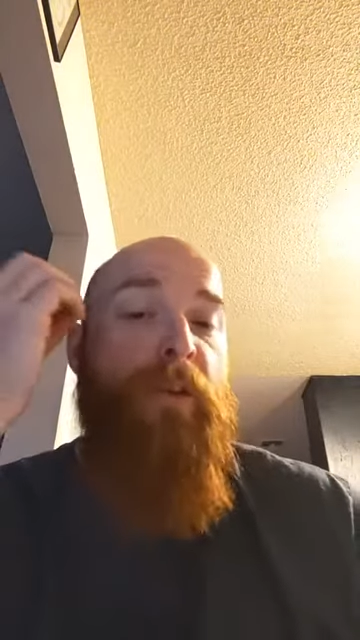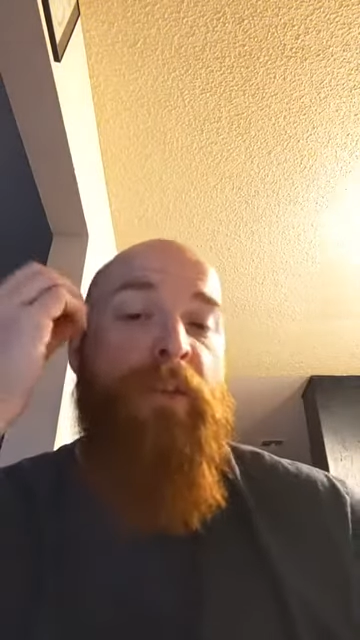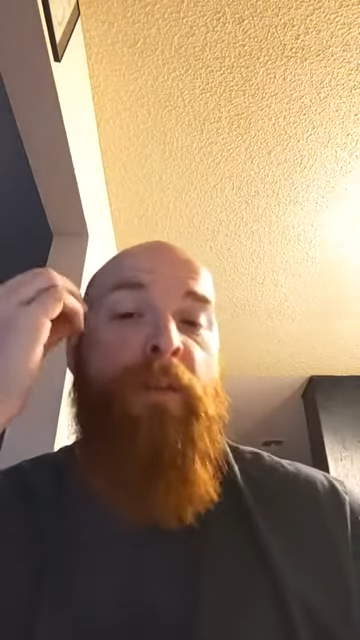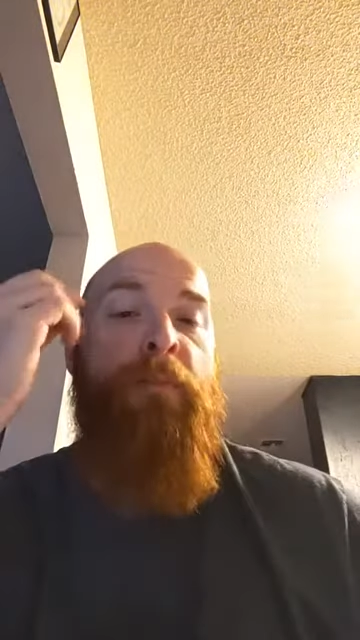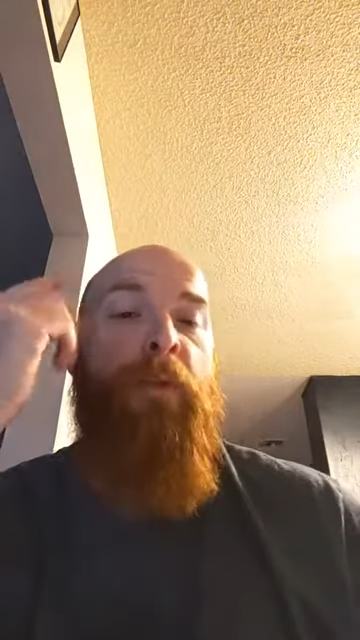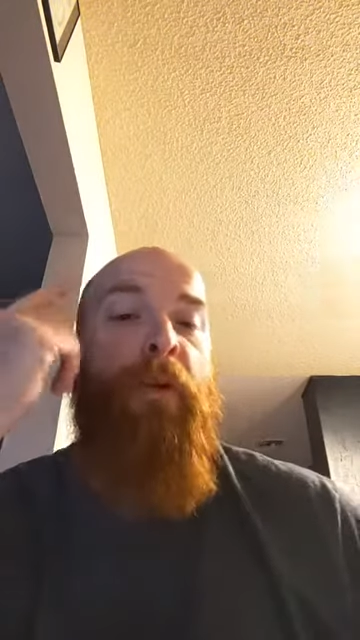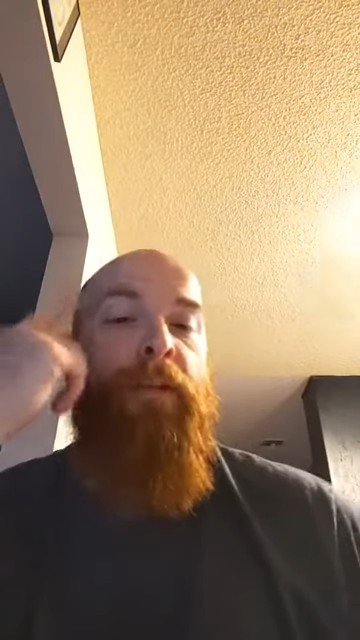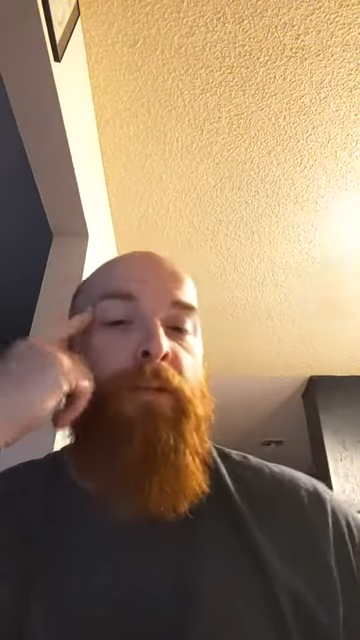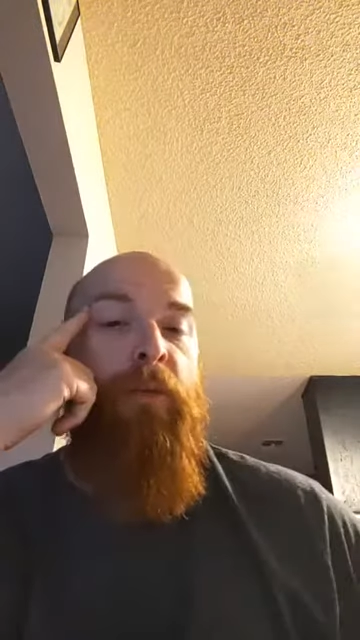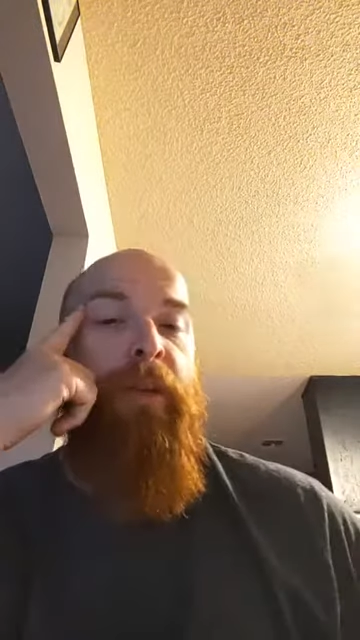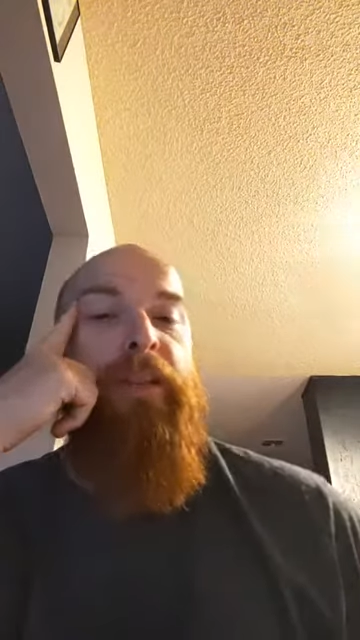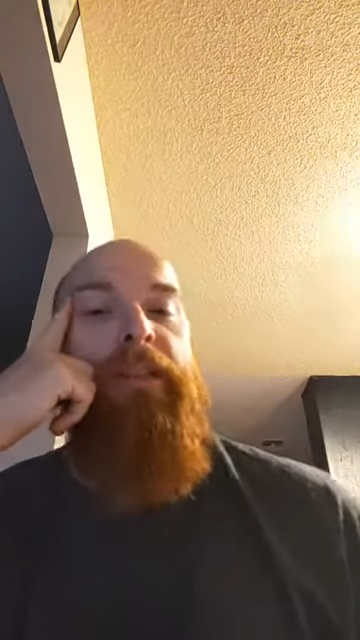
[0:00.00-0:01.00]
at some point
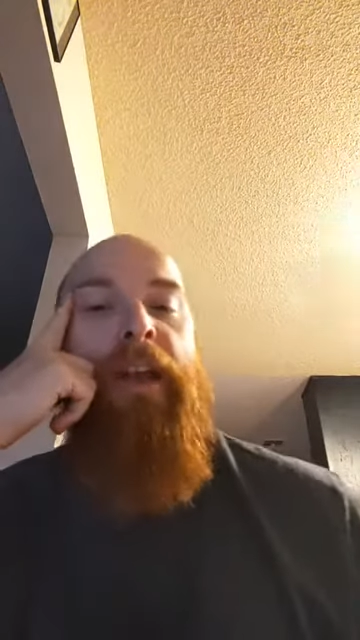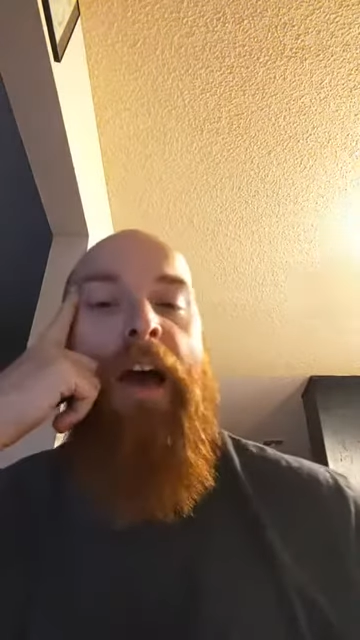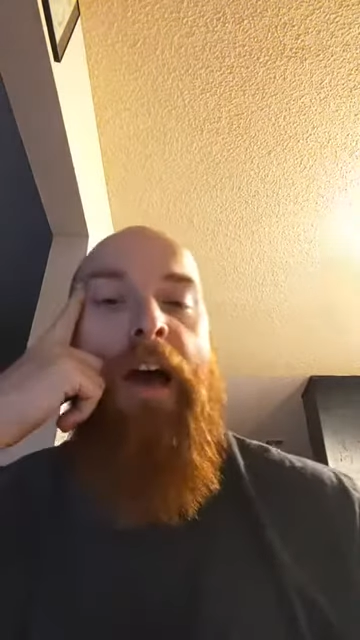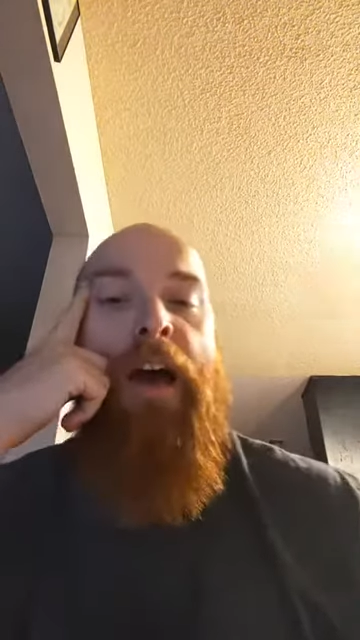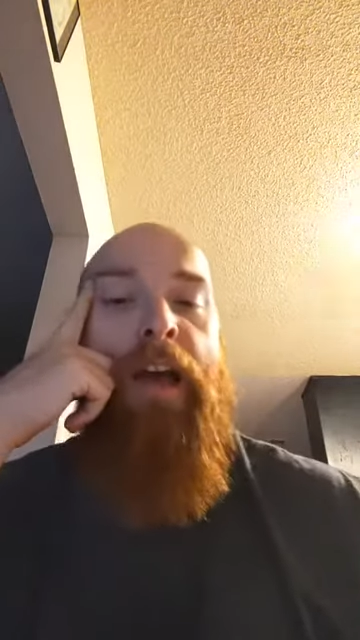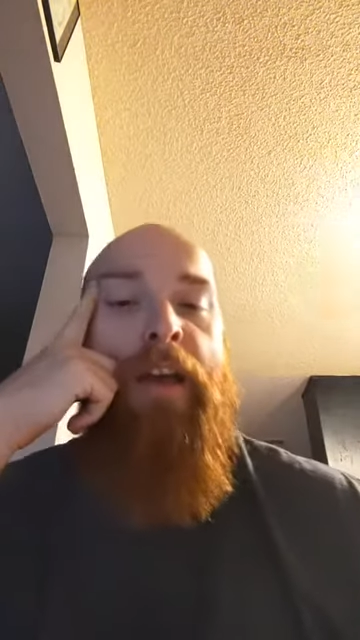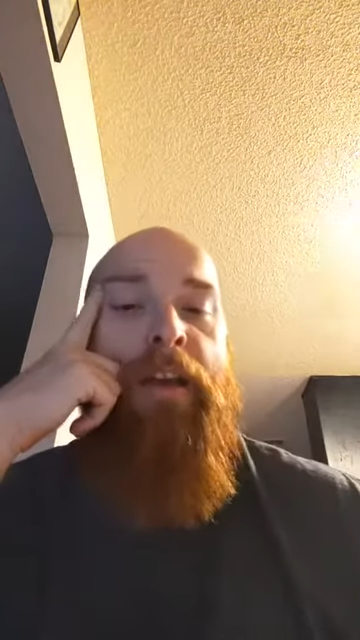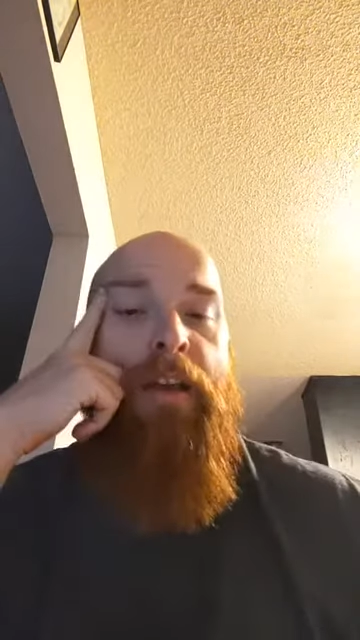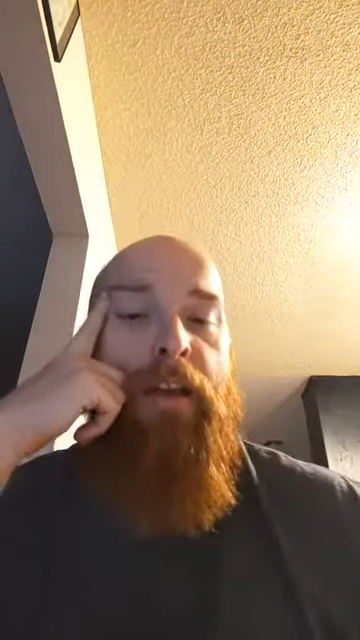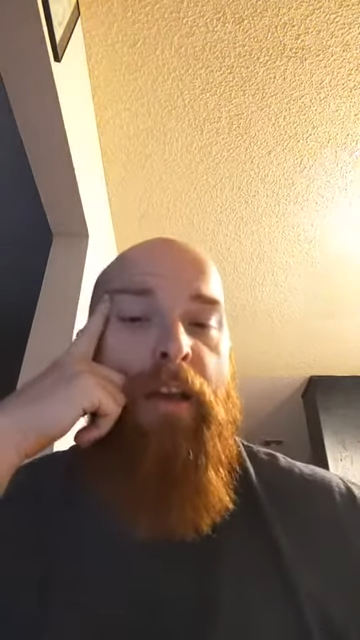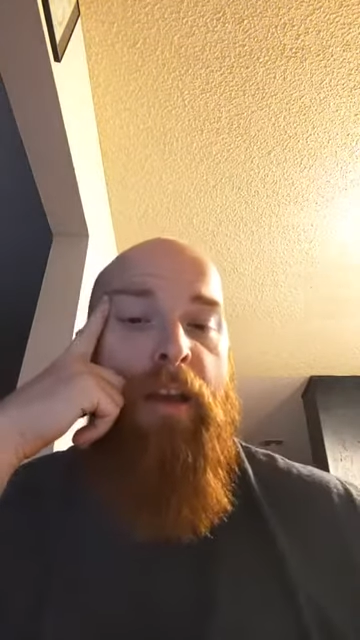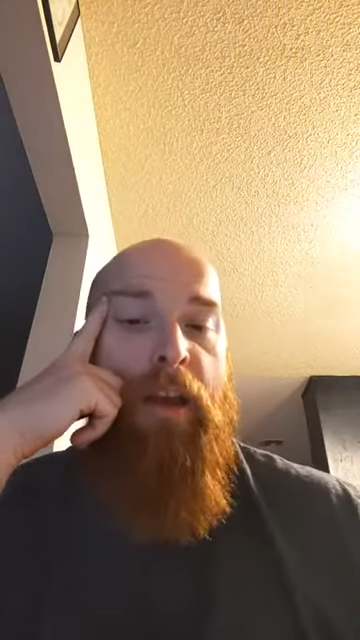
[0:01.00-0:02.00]
so we can say hi,
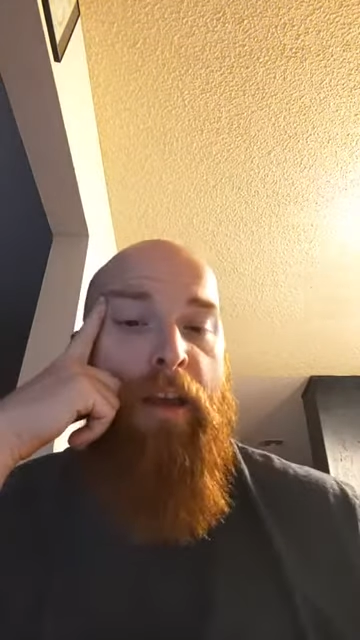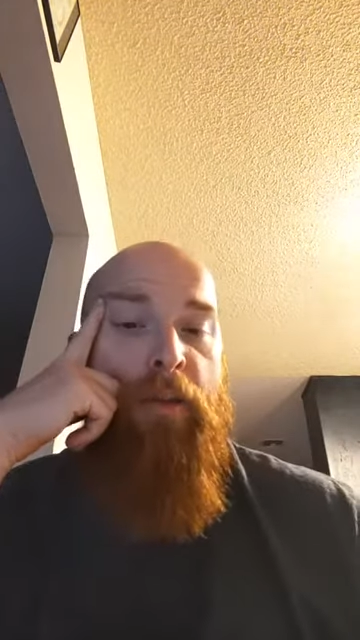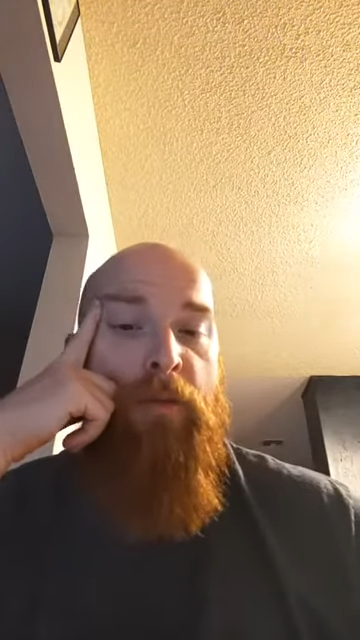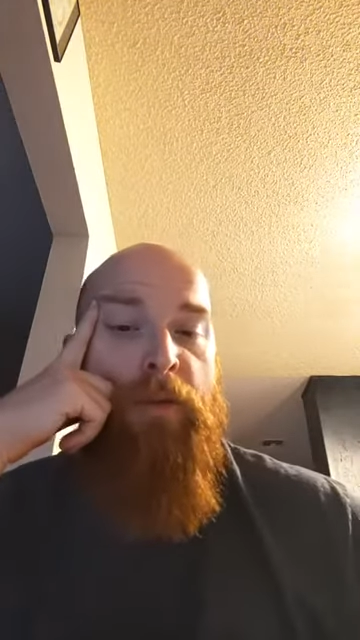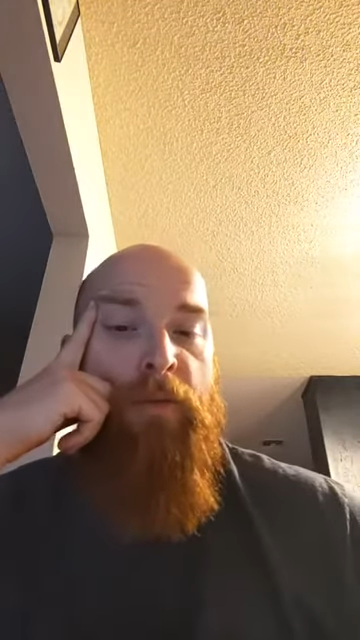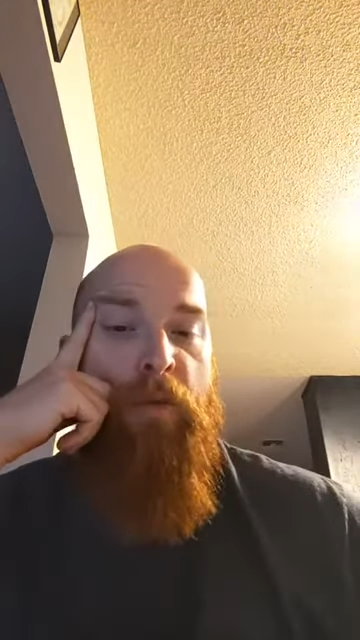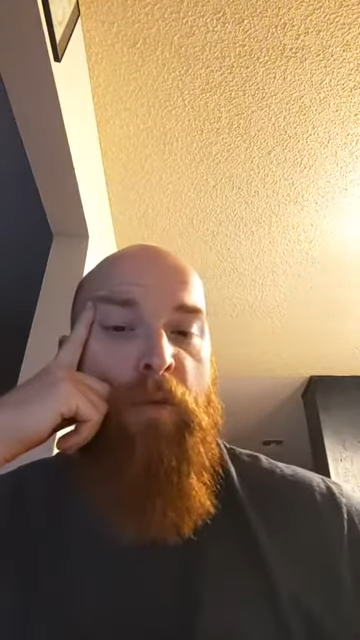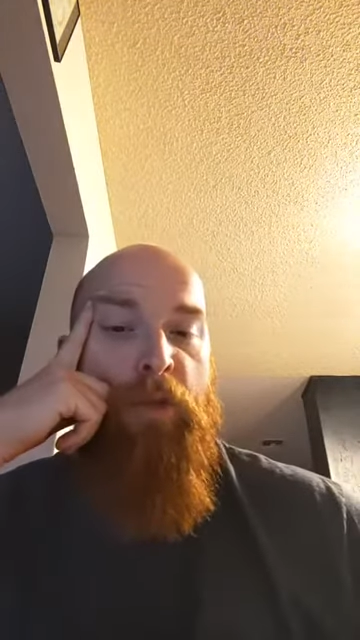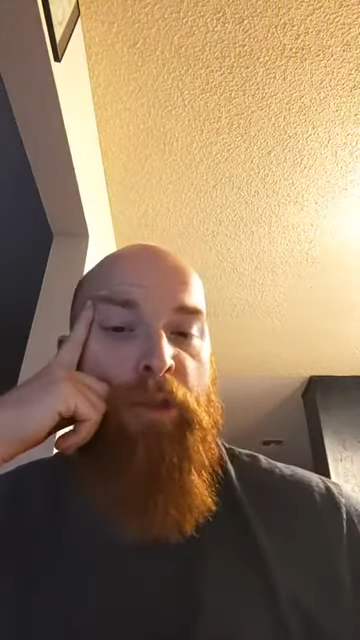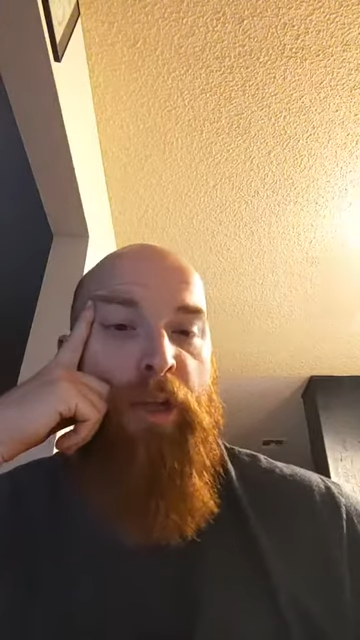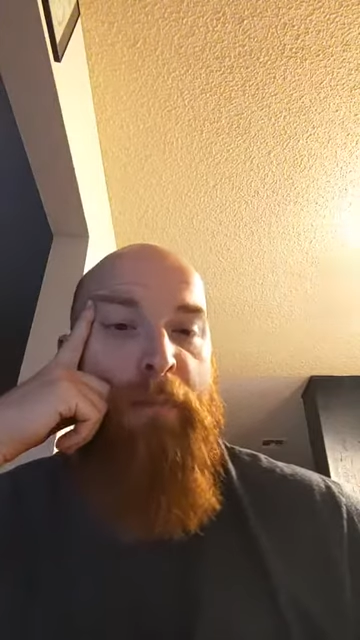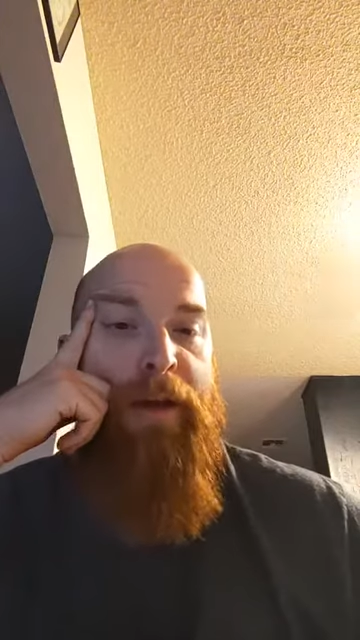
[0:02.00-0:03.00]
and I can run some cool shit